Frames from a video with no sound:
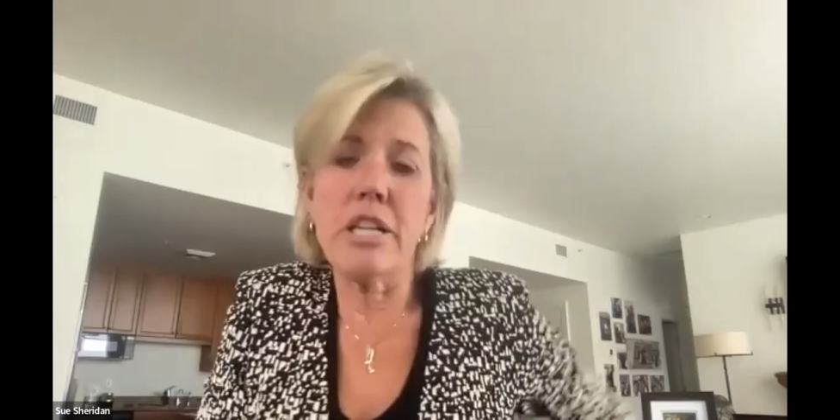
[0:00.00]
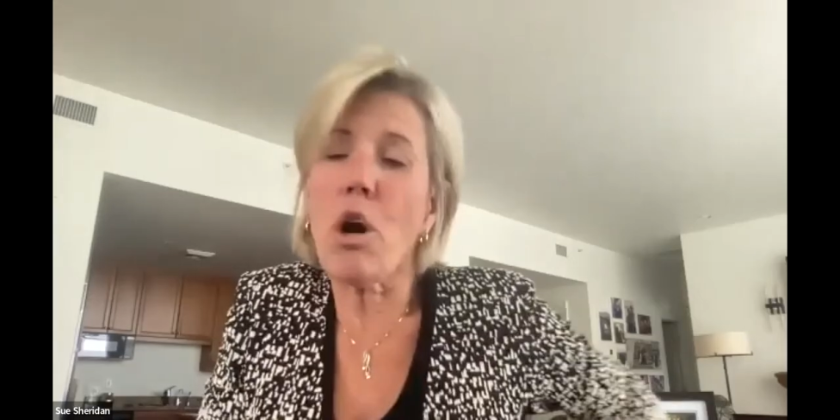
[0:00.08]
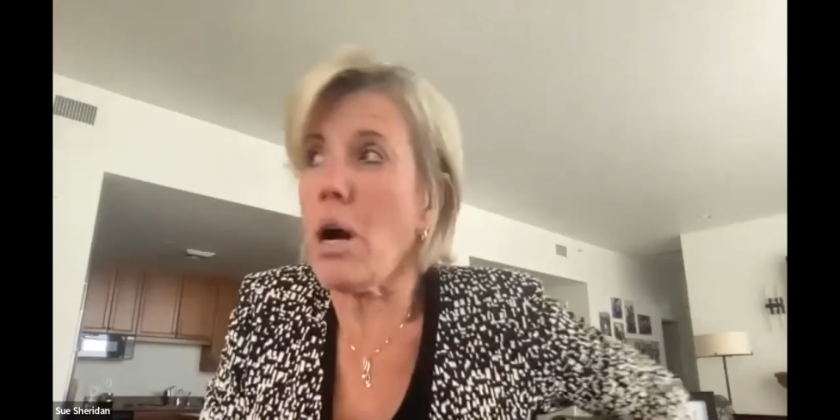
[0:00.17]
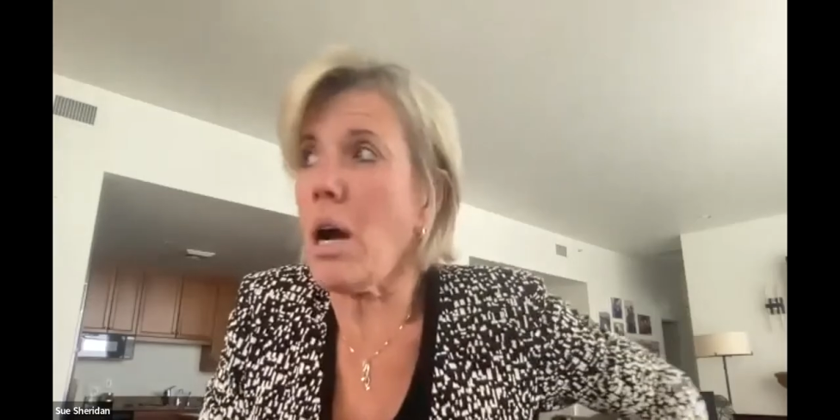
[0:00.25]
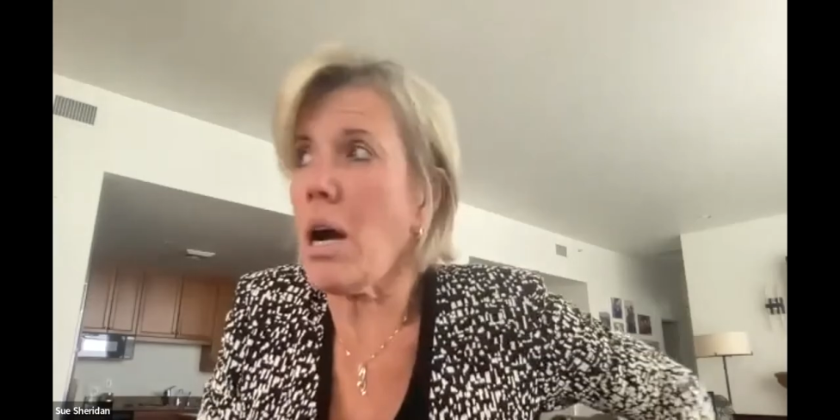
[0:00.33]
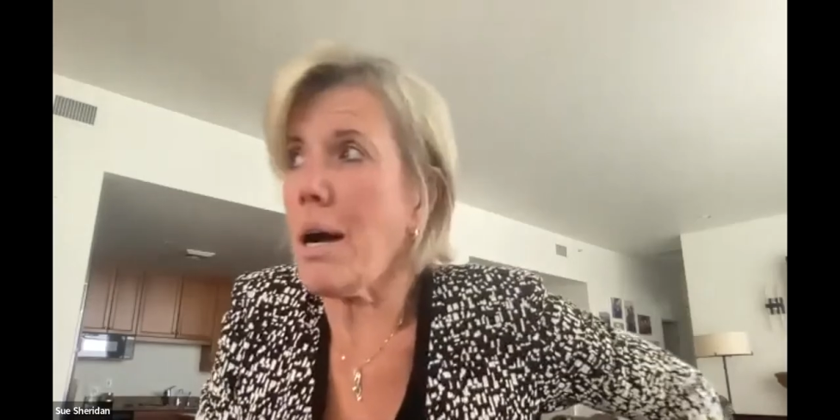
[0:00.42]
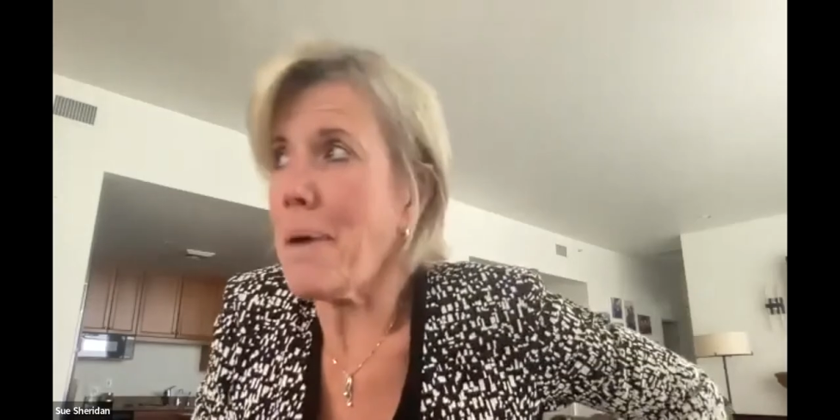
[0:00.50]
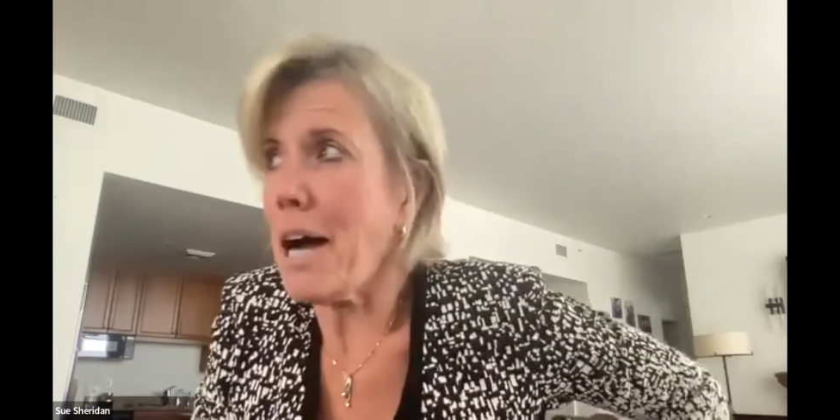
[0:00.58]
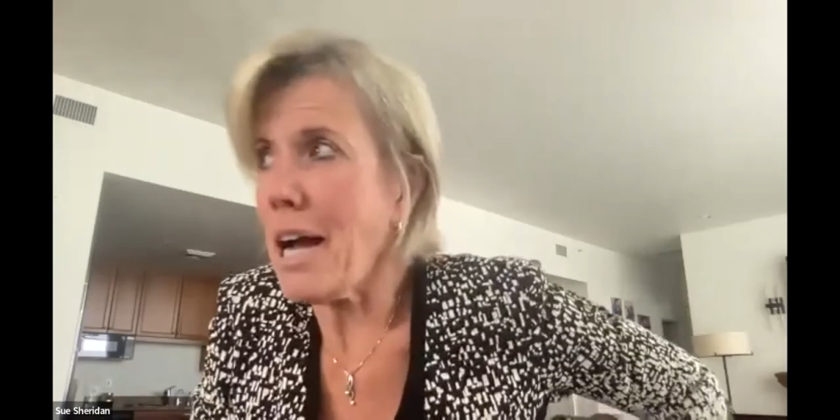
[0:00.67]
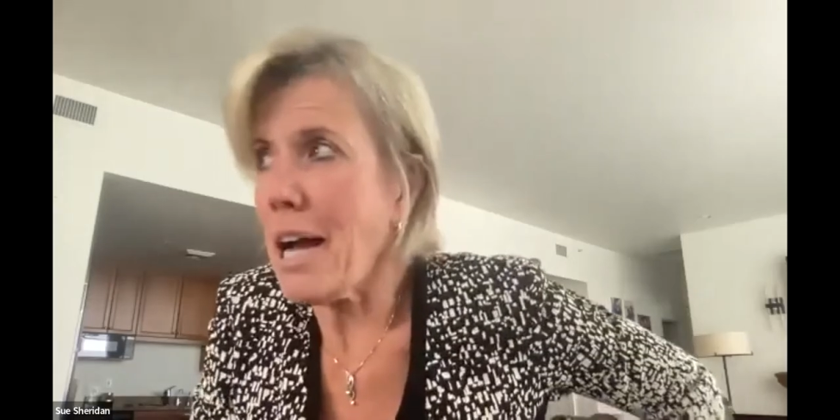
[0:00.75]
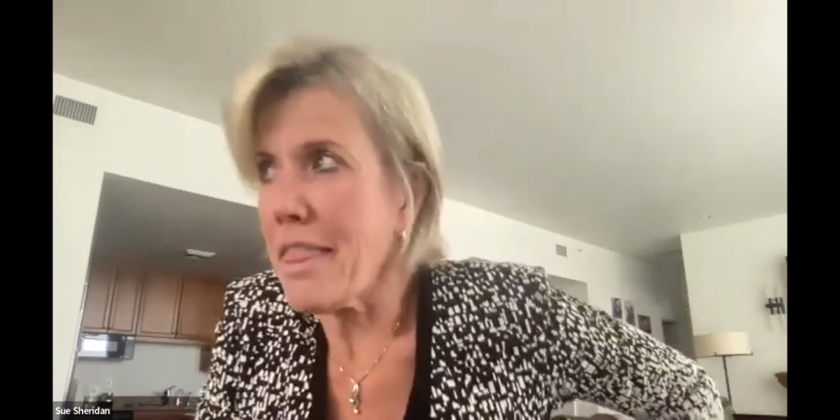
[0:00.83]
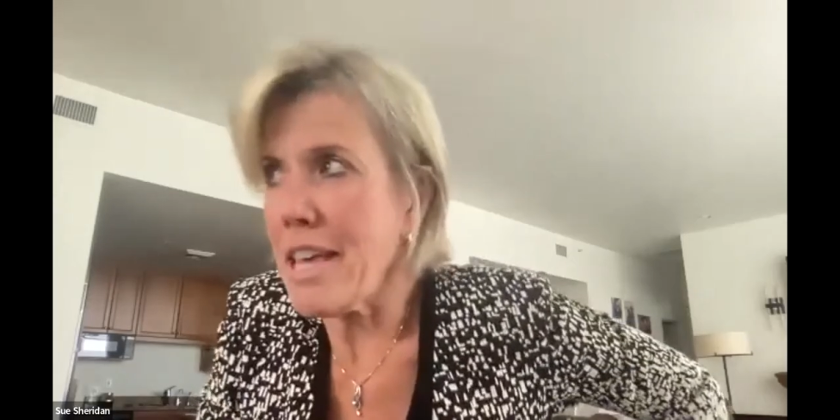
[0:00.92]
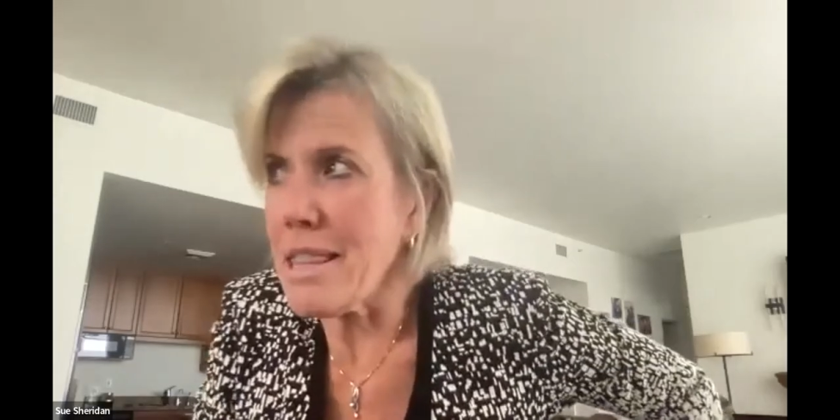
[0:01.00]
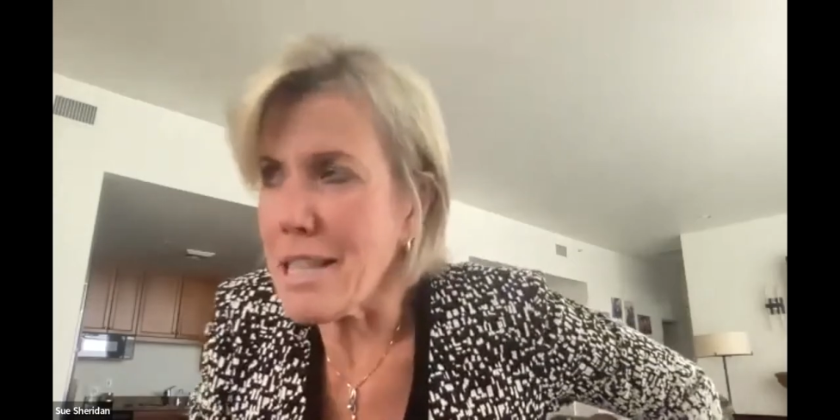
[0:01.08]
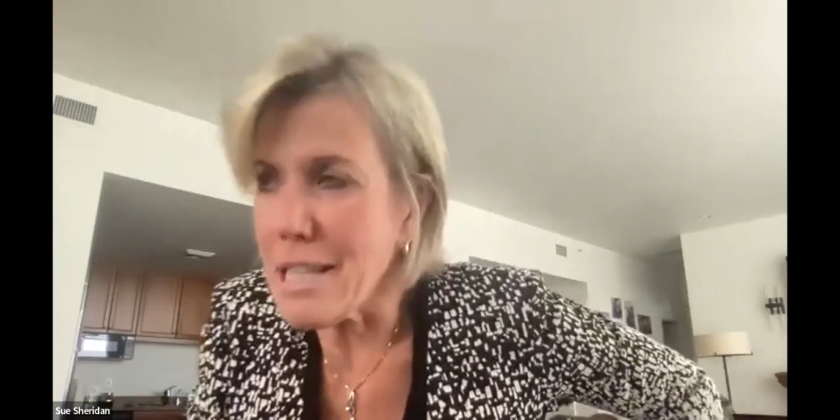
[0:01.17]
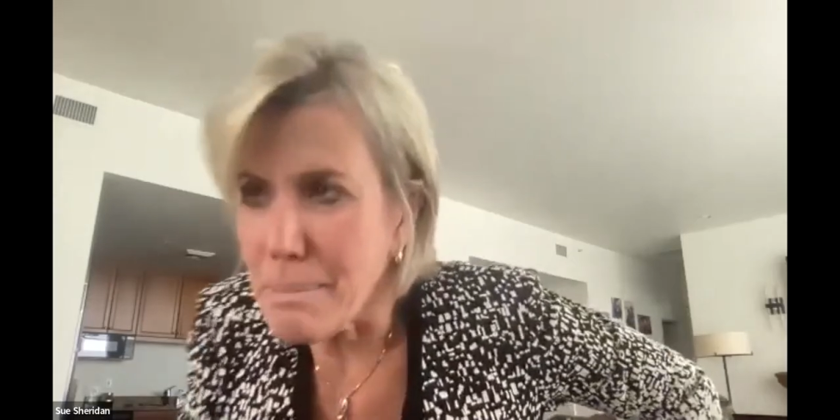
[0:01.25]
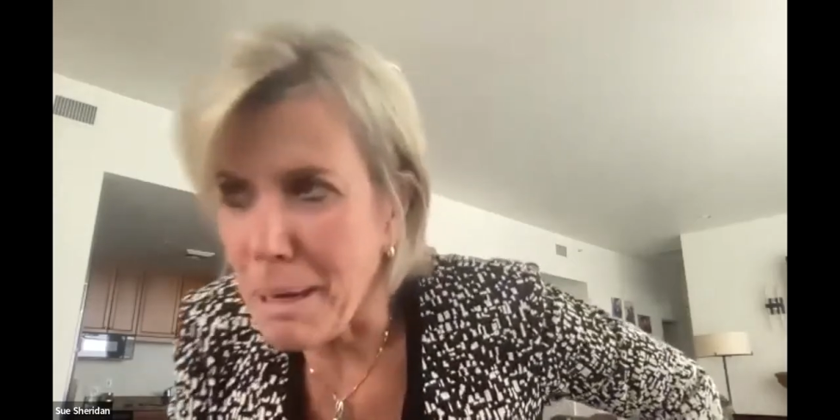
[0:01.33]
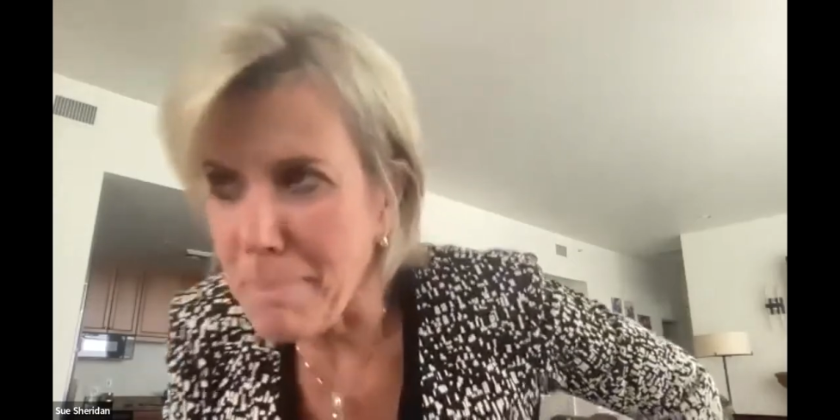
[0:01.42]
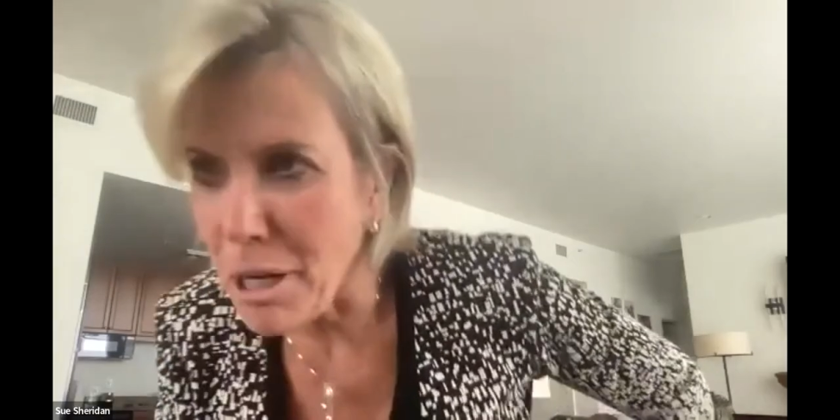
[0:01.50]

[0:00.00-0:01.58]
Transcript: know, I think this might